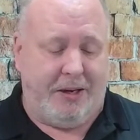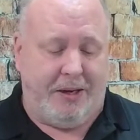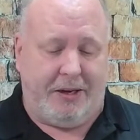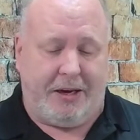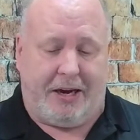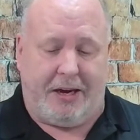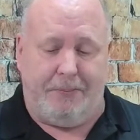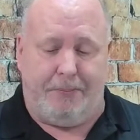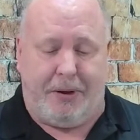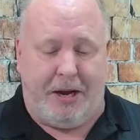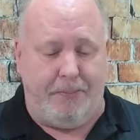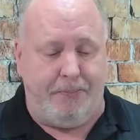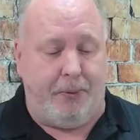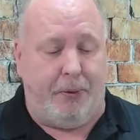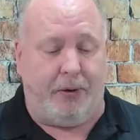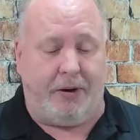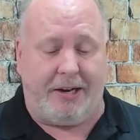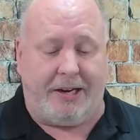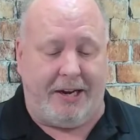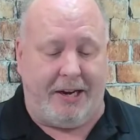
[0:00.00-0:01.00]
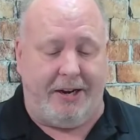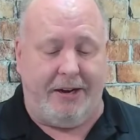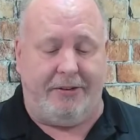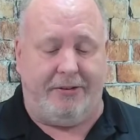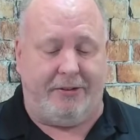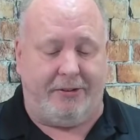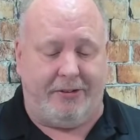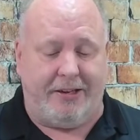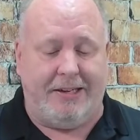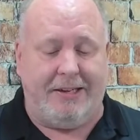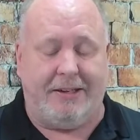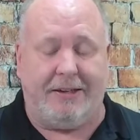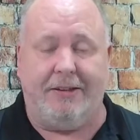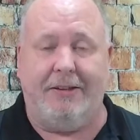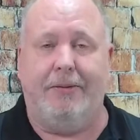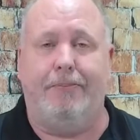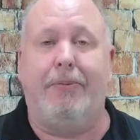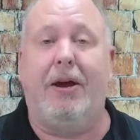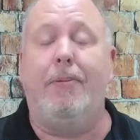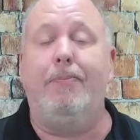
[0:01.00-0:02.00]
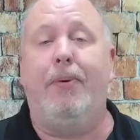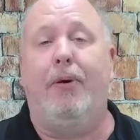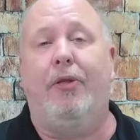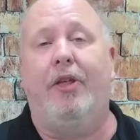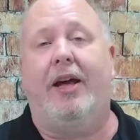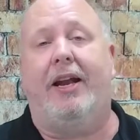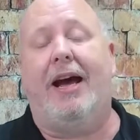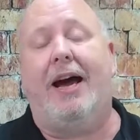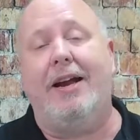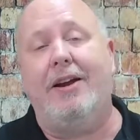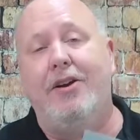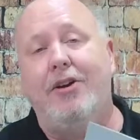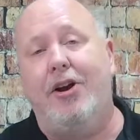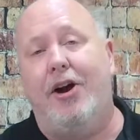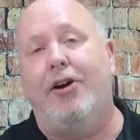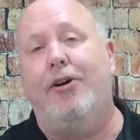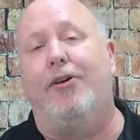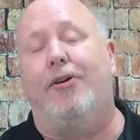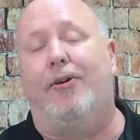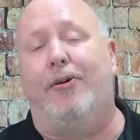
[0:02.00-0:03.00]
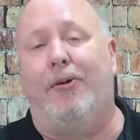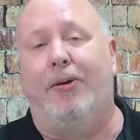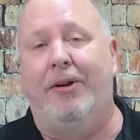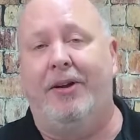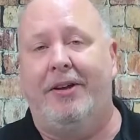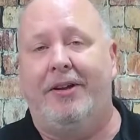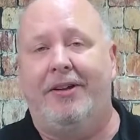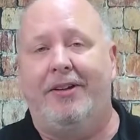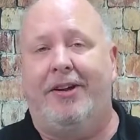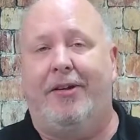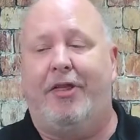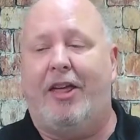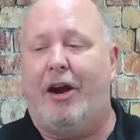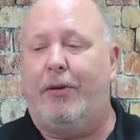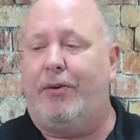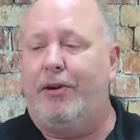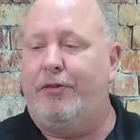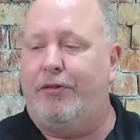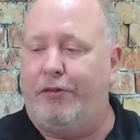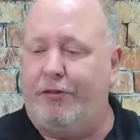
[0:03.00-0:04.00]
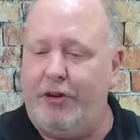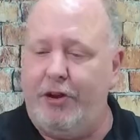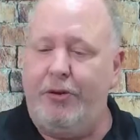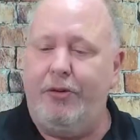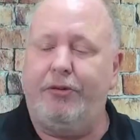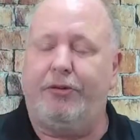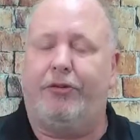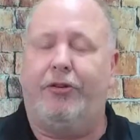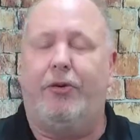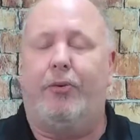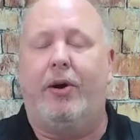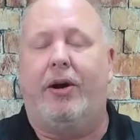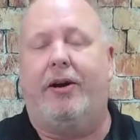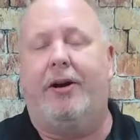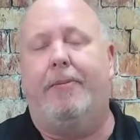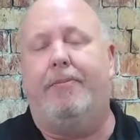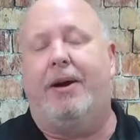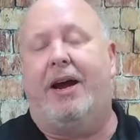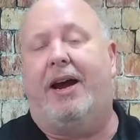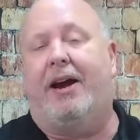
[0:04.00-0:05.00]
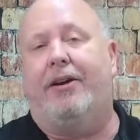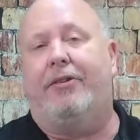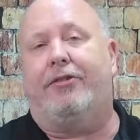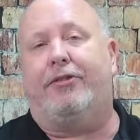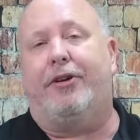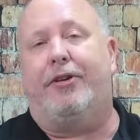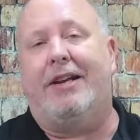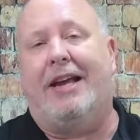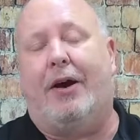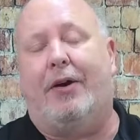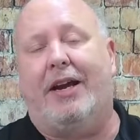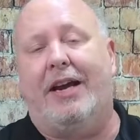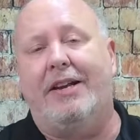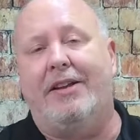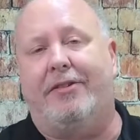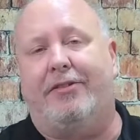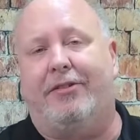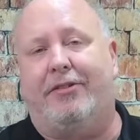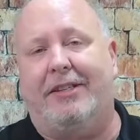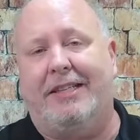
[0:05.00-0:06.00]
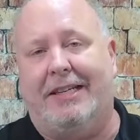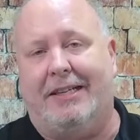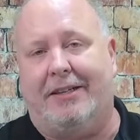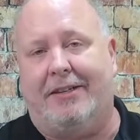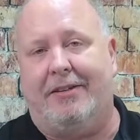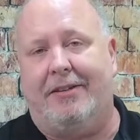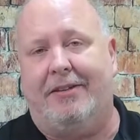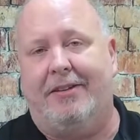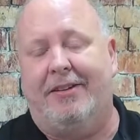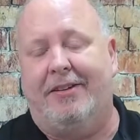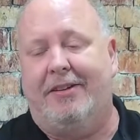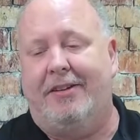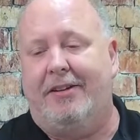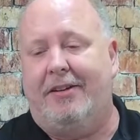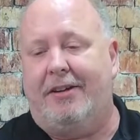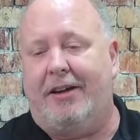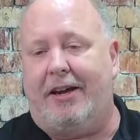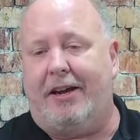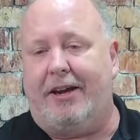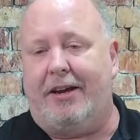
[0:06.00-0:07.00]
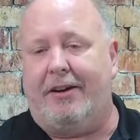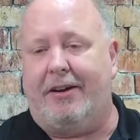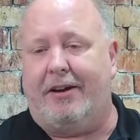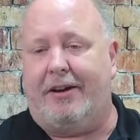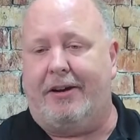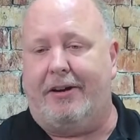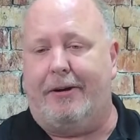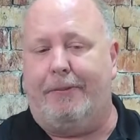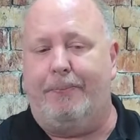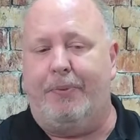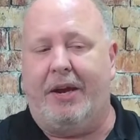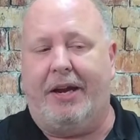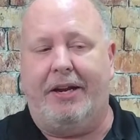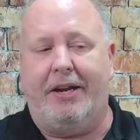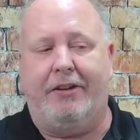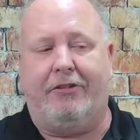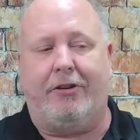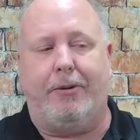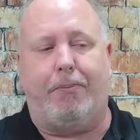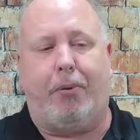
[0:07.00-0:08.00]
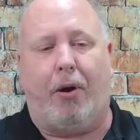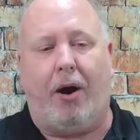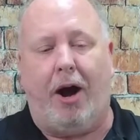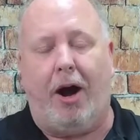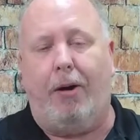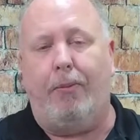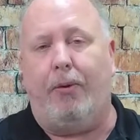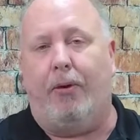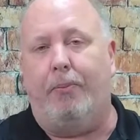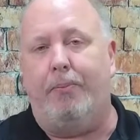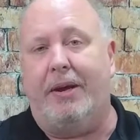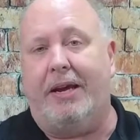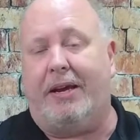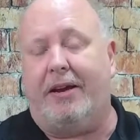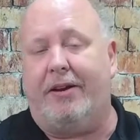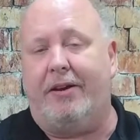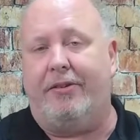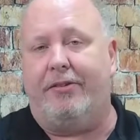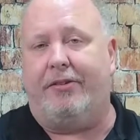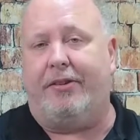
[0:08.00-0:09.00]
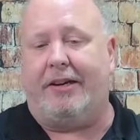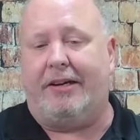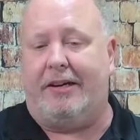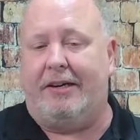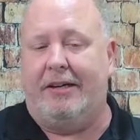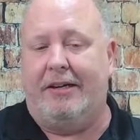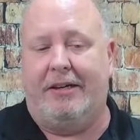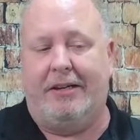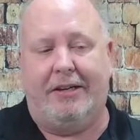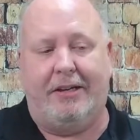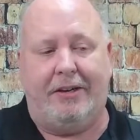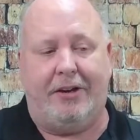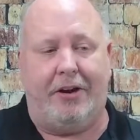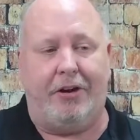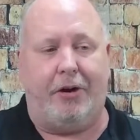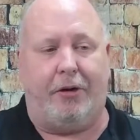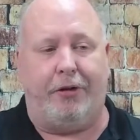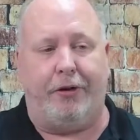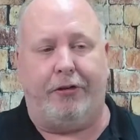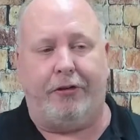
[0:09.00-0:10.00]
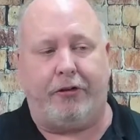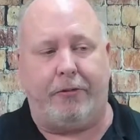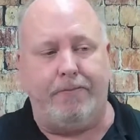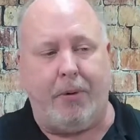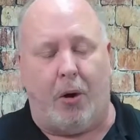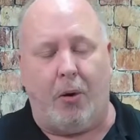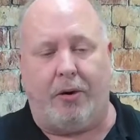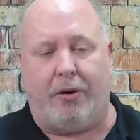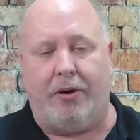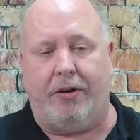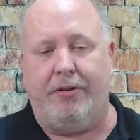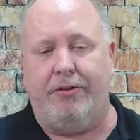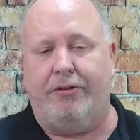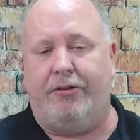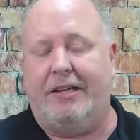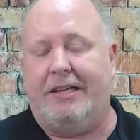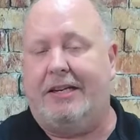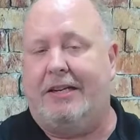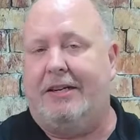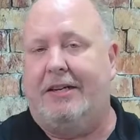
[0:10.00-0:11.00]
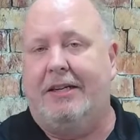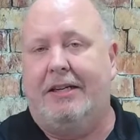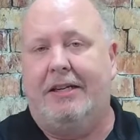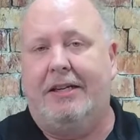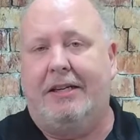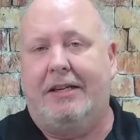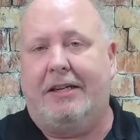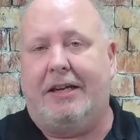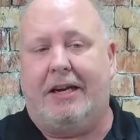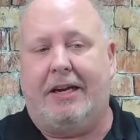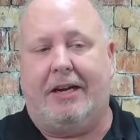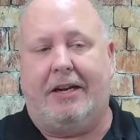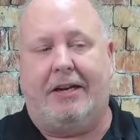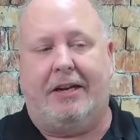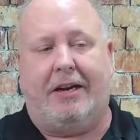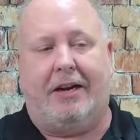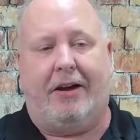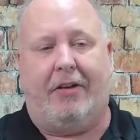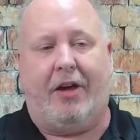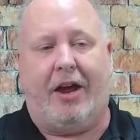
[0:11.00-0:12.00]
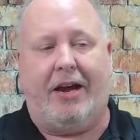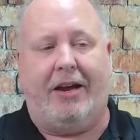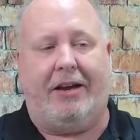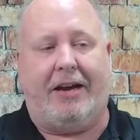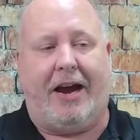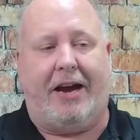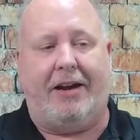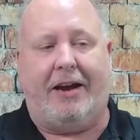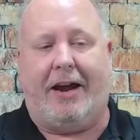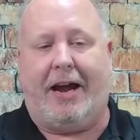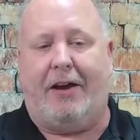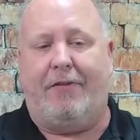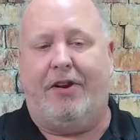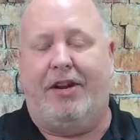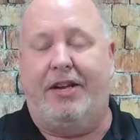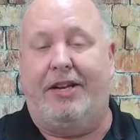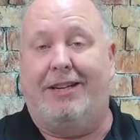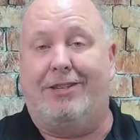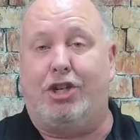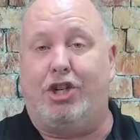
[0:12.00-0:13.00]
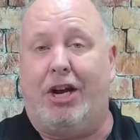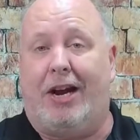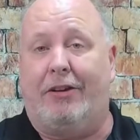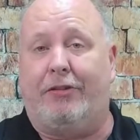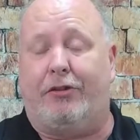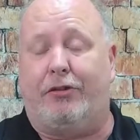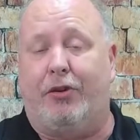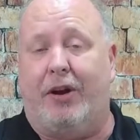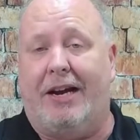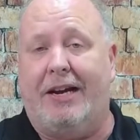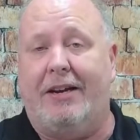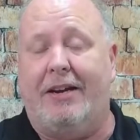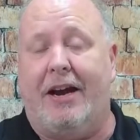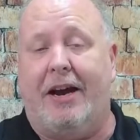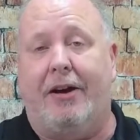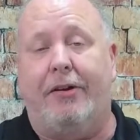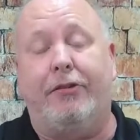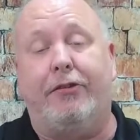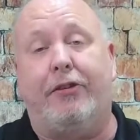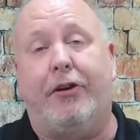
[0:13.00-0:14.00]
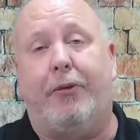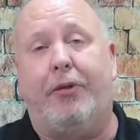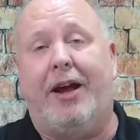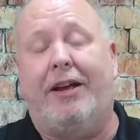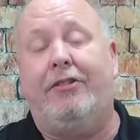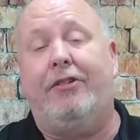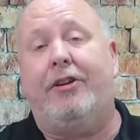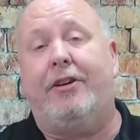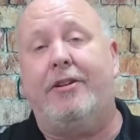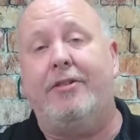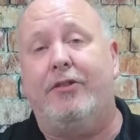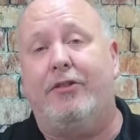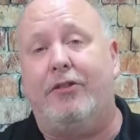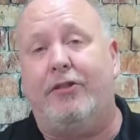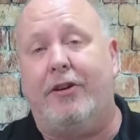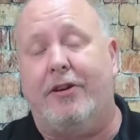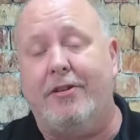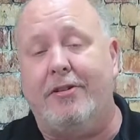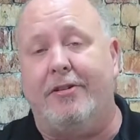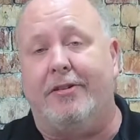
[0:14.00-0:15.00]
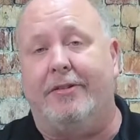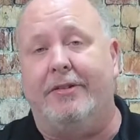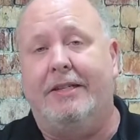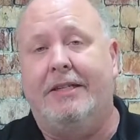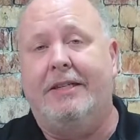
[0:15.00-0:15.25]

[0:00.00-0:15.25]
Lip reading: and people are getting sick. People that I know that refuse to wear a mask are now getting sick, and it's a problem because they're smokers and they kind of have it in the chest right now, so that's a concern,